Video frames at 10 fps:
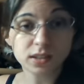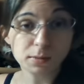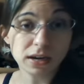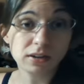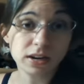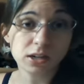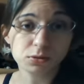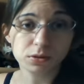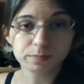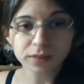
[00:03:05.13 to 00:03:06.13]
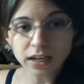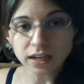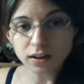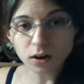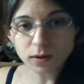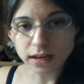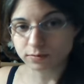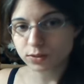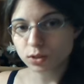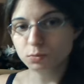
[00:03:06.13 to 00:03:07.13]
Same manufacturer.
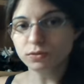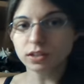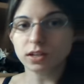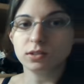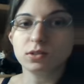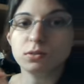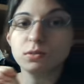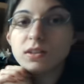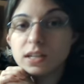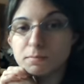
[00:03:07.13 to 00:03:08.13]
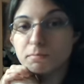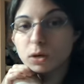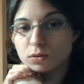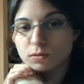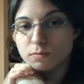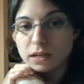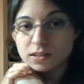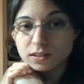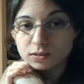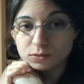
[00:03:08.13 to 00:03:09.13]
Okay, so moving on to the most
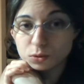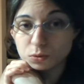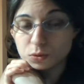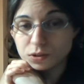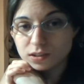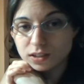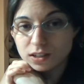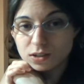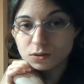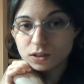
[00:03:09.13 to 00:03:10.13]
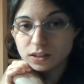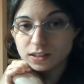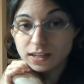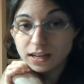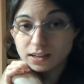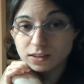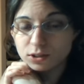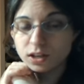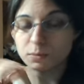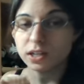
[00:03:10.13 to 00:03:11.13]
basic tools that you could get
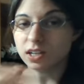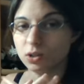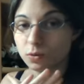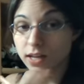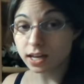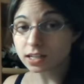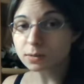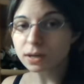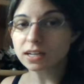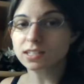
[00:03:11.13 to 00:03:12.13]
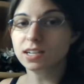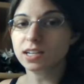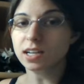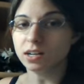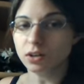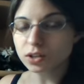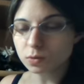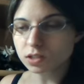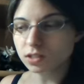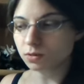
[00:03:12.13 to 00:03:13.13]
if you're not planning on doing any painting and all
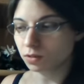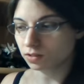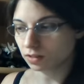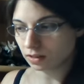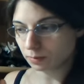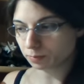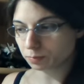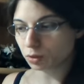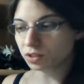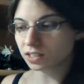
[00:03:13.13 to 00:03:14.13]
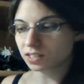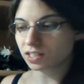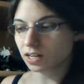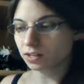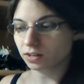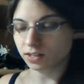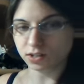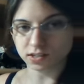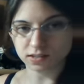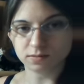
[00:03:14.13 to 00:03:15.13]
you want to do is put the kit together
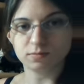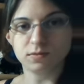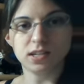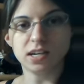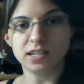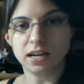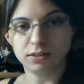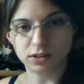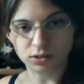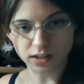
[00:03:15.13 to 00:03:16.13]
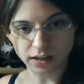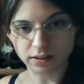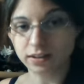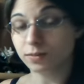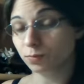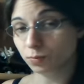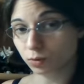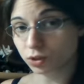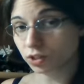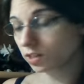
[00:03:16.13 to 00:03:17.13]
and just set it down and you're done.
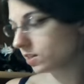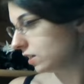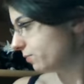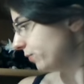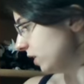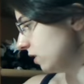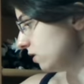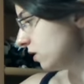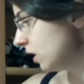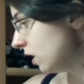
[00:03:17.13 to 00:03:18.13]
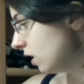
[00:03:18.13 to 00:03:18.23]
What you're going to need is,